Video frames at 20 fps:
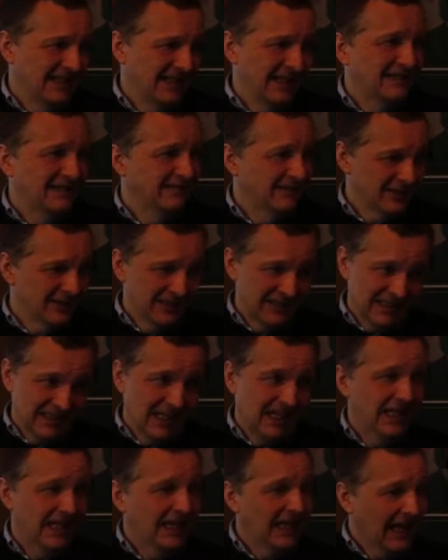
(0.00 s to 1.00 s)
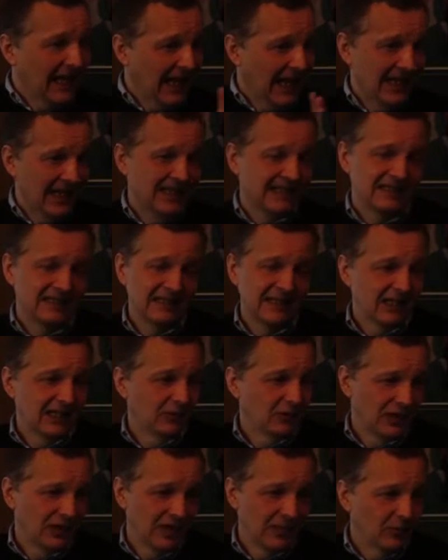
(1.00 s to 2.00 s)
in sustaining and in
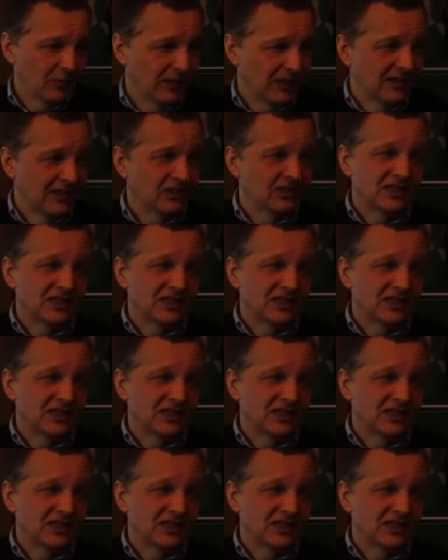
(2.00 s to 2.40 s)
annual operating,